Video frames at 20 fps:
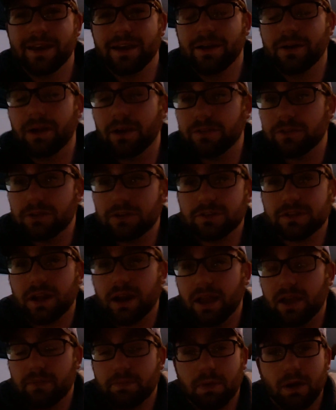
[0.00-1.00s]
or else you're just going
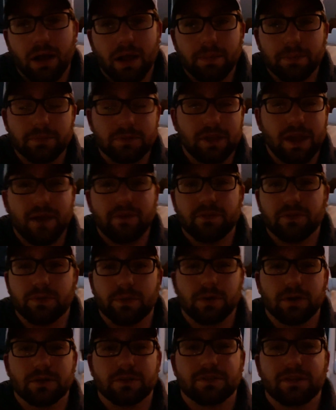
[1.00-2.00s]
to have problems
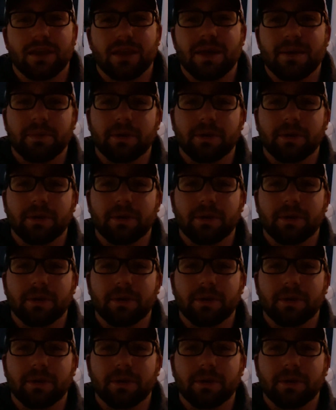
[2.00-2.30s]
afterwards.